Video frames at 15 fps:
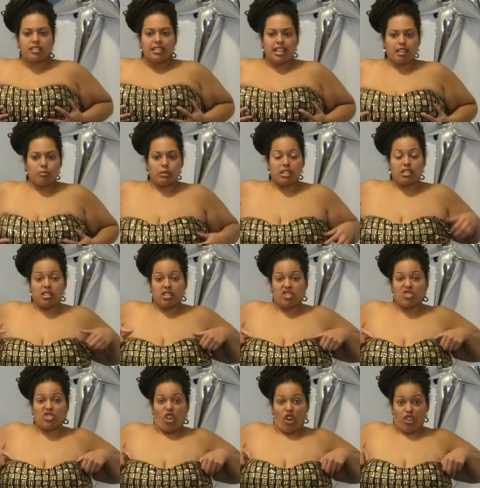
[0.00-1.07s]
Take Me to the
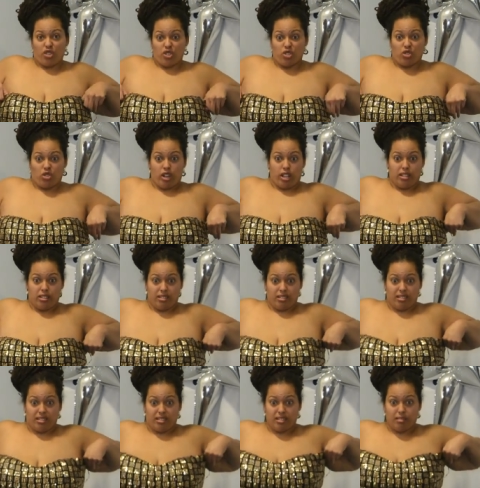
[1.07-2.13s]
Stars dress.
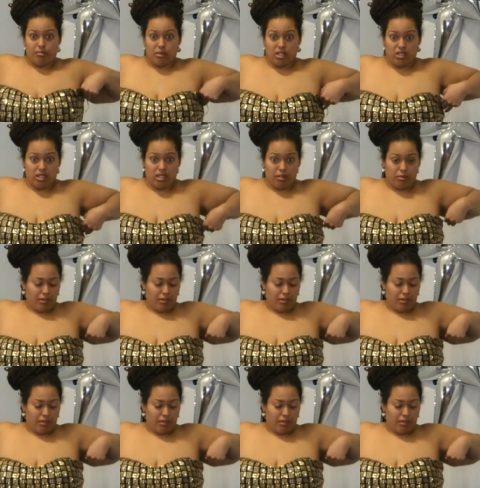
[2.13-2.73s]
I didn't mention that